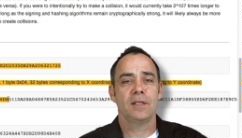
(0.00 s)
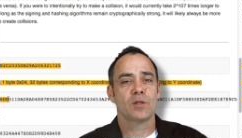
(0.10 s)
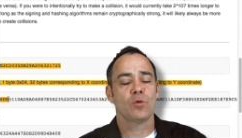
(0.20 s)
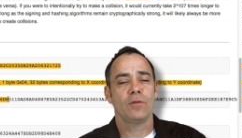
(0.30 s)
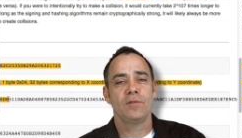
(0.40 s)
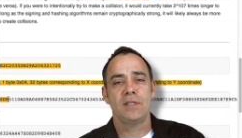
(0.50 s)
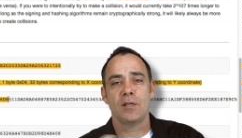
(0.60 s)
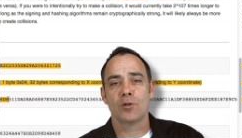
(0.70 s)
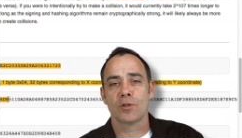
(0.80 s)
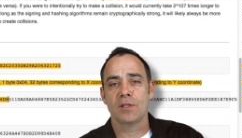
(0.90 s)
this sort of
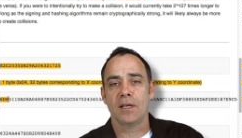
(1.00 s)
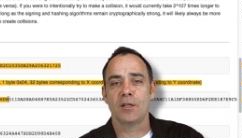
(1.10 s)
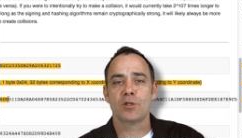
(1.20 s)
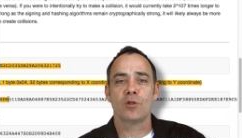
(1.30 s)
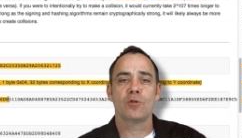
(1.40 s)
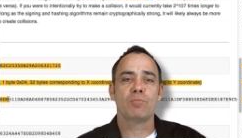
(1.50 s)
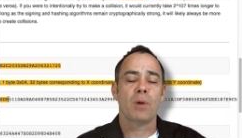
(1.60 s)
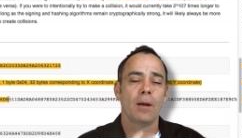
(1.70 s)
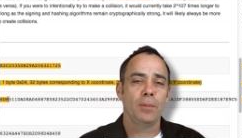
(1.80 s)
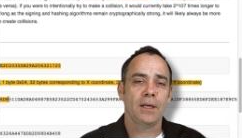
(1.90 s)
digital signatures,
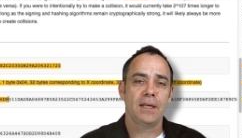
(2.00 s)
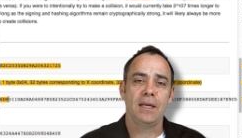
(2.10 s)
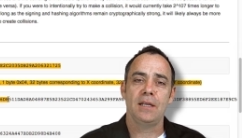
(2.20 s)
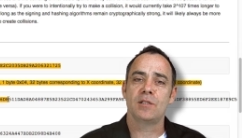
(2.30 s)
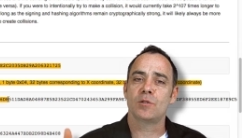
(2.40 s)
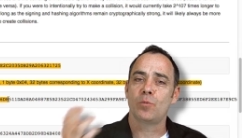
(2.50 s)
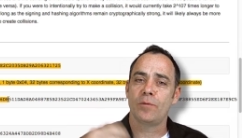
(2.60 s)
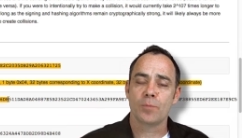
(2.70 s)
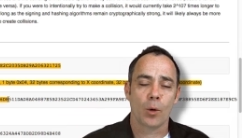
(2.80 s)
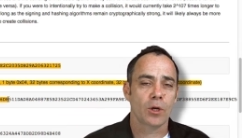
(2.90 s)
public keys, as we've
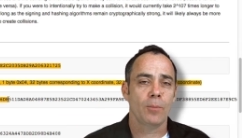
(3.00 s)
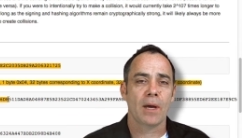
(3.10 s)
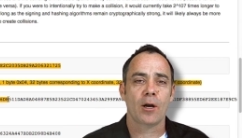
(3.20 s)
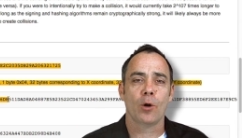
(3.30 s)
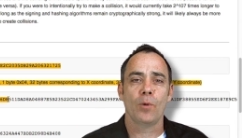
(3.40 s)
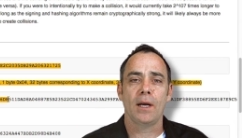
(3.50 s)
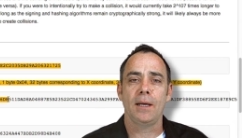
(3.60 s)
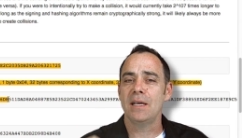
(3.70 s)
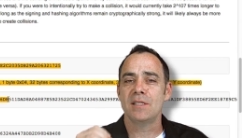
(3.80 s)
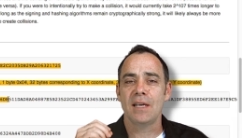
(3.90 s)
spoken about
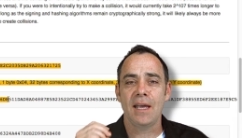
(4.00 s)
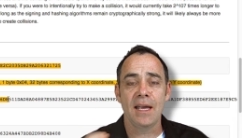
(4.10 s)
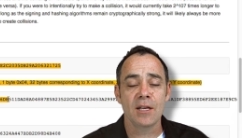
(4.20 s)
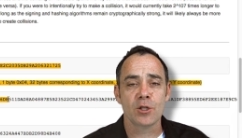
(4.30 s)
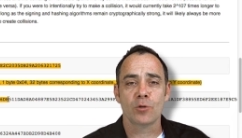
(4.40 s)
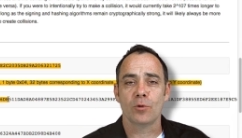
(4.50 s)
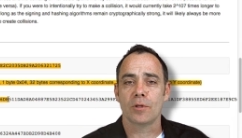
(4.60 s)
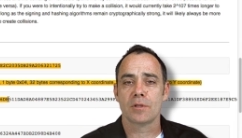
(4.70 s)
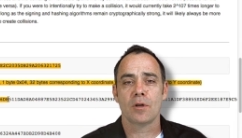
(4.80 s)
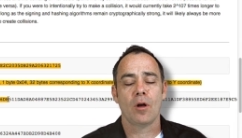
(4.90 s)
already, is
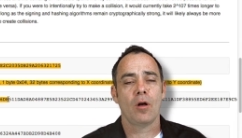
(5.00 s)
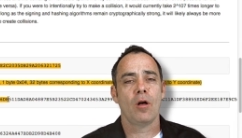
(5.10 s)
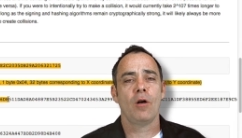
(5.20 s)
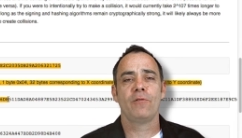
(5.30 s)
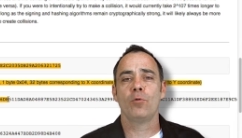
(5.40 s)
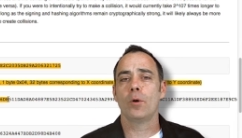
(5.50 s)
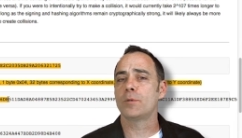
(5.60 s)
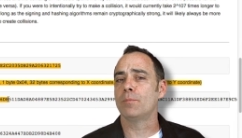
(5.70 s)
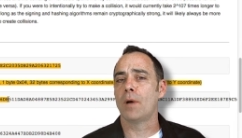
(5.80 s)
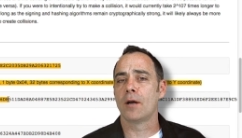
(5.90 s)
integral to all
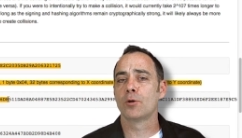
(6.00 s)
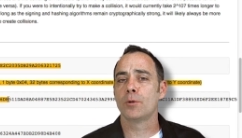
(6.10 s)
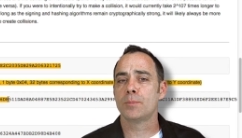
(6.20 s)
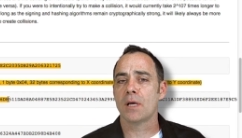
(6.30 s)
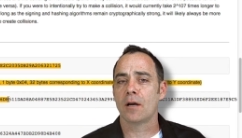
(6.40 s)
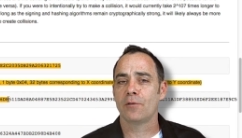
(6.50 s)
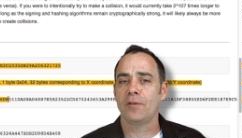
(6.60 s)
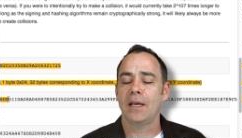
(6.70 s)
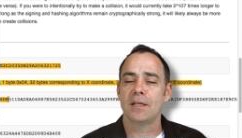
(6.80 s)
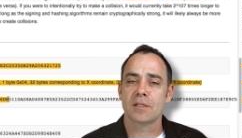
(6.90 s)
forms of modern
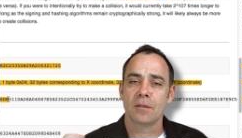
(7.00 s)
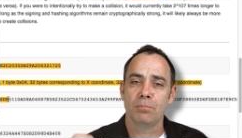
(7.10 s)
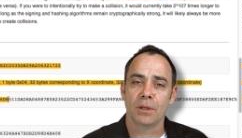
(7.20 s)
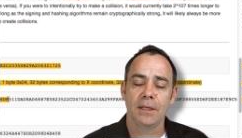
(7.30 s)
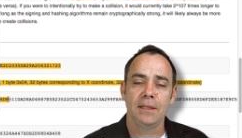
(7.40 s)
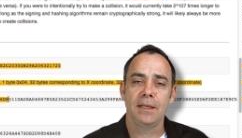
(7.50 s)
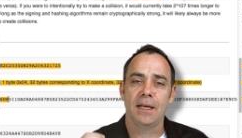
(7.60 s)
cryptography, and it's completely